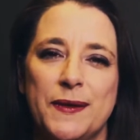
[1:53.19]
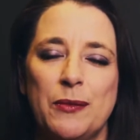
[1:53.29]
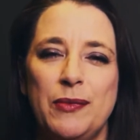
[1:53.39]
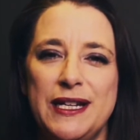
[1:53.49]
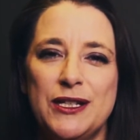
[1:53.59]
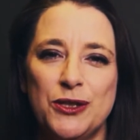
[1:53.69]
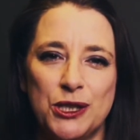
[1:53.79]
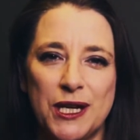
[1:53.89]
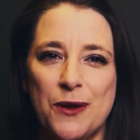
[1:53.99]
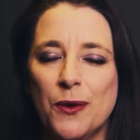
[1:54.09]
So please do
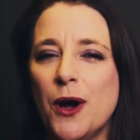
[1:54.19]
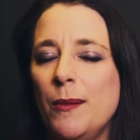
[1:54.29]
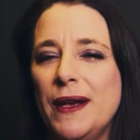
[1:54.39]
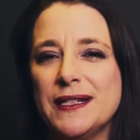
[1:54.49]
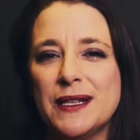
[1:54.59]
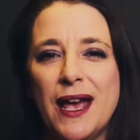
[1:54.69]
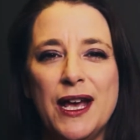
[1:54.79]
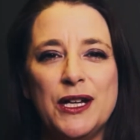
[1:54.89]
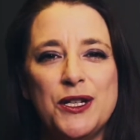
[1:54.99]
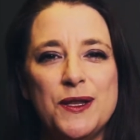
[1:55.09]
share your comments
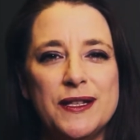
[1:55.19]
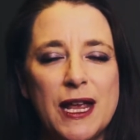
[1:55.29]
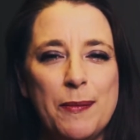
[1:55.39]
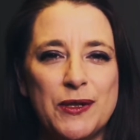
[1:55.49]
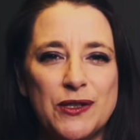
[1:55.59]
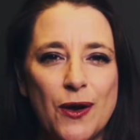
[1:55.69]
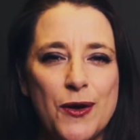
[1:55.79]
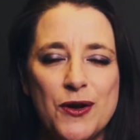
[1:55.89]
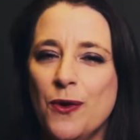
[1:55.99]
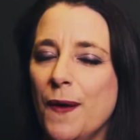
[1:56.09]
to this
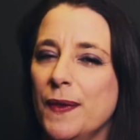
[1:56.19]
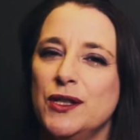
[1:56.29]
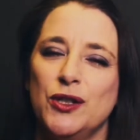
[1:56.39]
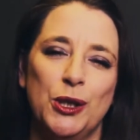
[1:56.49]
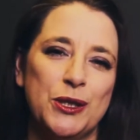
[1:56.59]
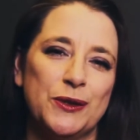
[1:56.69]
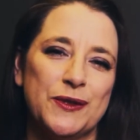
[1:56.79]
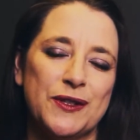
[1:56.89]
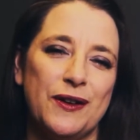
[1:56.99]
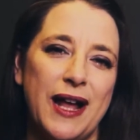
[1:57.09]
episode or on the
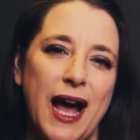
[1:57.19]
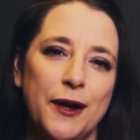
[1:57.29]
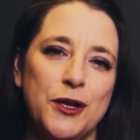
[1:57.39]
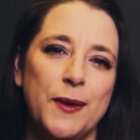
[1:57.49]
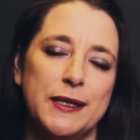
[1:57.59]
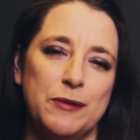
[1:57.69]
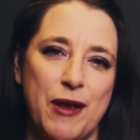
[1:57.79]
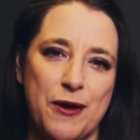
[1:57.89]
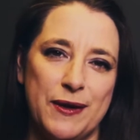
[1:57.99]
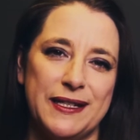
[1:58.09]
socials on how you
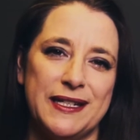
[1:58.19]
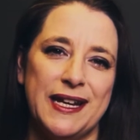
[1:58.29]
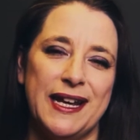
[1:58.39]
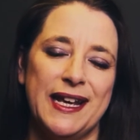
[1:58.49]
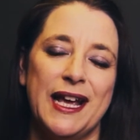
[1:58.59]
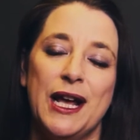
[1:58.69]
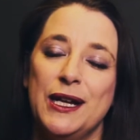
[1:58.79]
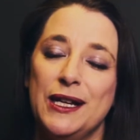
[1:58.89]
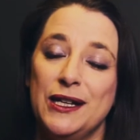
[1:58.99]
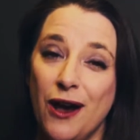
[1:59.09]
experienced
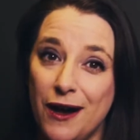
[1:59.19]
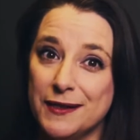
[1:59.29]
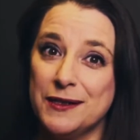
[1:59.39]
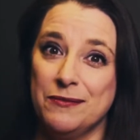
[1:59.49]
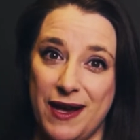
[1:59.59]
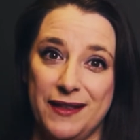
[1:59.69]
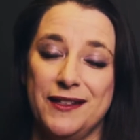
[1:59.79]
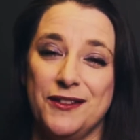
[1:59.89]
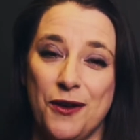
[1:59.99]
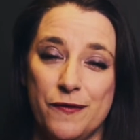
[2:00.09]
last
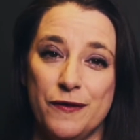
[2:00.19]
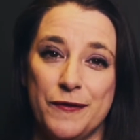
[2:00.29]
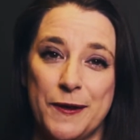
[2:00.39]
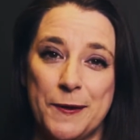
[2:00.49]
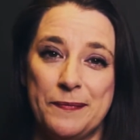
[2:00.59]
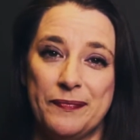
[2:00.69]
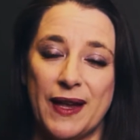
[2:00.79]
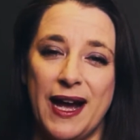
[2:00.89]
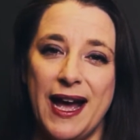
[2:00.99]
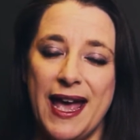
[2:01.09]
month's overview.
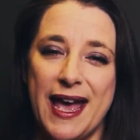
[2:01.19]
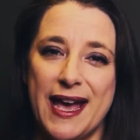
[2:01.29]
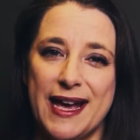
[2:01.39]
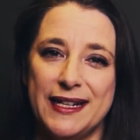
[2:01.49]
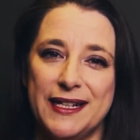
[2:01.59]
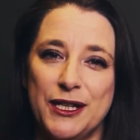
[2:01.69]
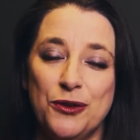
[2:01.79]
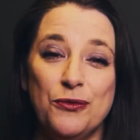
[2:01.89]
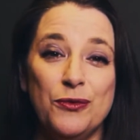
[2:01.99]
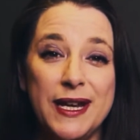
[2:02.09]
I had a
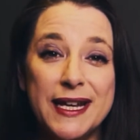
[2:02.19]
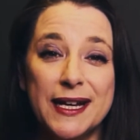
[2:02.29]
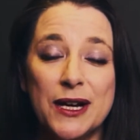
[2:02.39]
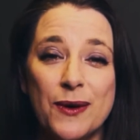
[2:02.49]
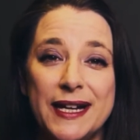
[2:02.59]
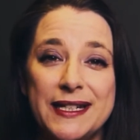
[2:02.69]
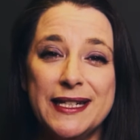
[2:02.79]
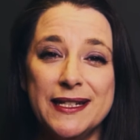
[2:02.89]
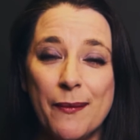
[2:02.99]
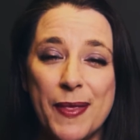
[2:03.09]
eureka where I
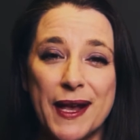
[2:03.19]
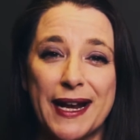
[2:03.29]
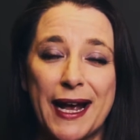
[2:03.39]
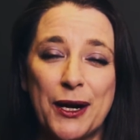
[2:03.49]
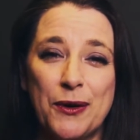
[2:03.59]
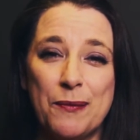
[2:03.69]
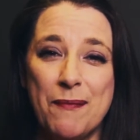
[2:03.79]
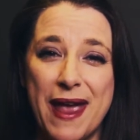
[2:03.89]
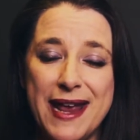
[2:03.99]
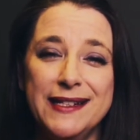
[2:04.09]
something and I
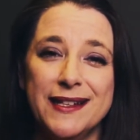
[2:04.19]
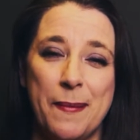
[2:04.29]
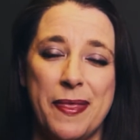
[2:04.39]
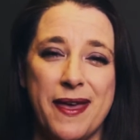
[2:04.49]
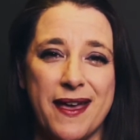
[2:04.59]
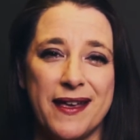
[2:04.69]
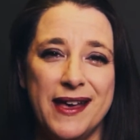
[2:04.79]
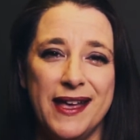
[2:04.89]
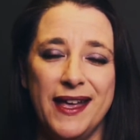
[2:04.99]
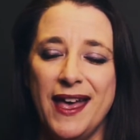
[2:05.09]
made something,
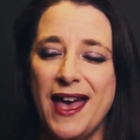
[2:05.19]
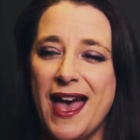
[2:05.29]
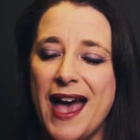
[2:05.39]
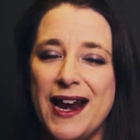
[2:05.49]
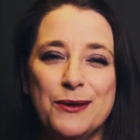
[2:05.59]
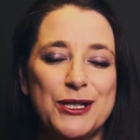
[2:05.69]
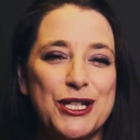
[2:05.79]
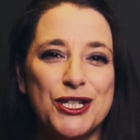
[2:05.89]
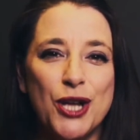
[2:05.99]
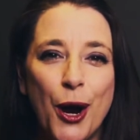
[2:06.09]
and I was
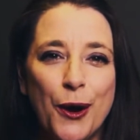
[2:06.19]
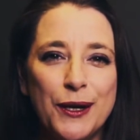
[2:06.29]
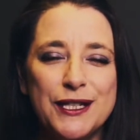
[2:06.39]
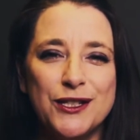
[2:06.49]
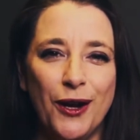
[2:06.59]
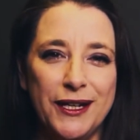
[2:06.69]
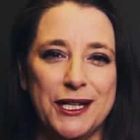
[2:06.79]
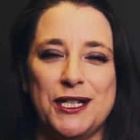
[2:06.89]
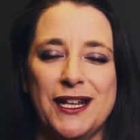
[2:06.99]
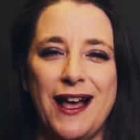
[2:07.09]
so
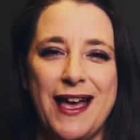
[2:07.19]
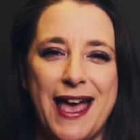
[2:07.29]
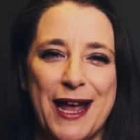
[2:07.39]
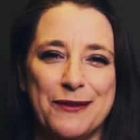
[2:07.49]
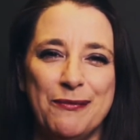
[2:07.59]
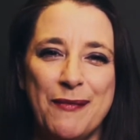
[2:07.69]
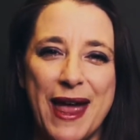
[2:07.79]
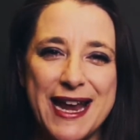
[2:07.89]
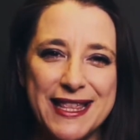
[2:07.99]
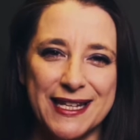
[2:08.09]
astonished that I had
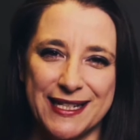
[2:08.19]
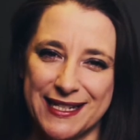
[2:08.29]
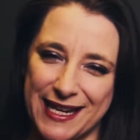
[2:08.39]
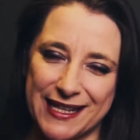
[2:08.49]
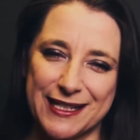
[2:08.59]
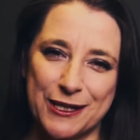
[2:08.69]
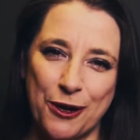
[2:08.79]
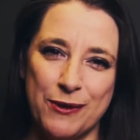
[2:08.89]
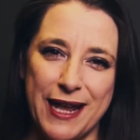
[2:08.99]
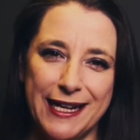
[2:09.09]
made this thing, this
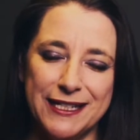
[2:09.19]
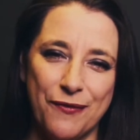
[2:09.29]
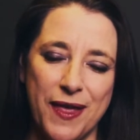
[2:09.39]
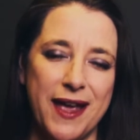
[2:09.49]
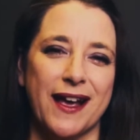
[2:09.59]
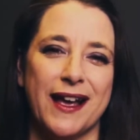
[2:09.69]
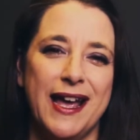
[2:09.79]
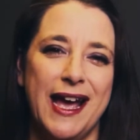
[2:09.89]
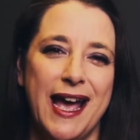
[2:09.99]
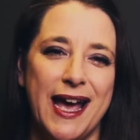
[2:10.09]
creative thing.
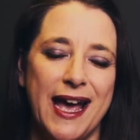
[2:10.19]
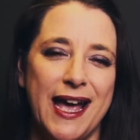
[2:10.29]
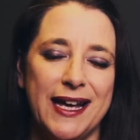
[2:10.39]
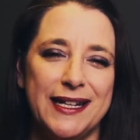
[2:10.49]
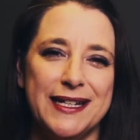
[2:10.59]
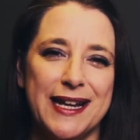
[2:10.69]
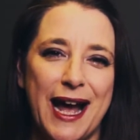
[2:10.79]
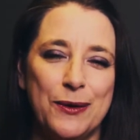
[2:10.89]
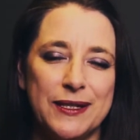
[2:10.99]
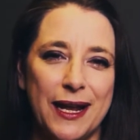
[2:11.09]
And I
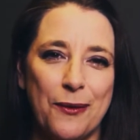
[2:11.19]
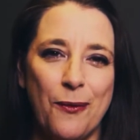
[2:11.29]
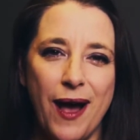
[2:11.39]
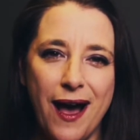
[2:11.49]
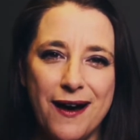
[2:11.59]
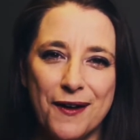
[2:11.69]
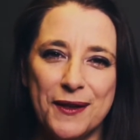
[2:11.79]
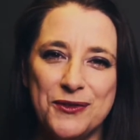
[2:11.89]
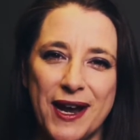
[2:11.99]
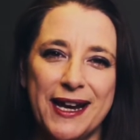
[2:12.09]
was like, wow, the
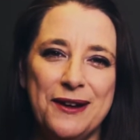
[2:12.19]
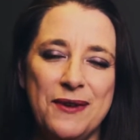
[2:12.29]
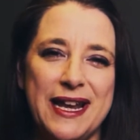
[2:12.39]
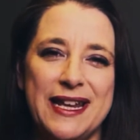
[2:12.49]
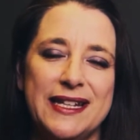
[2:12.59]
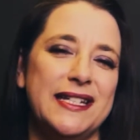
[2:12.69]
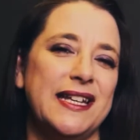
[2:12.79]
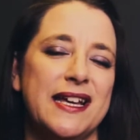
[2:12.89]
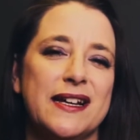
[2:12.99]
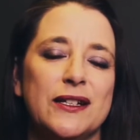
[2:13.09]
dragon really is here.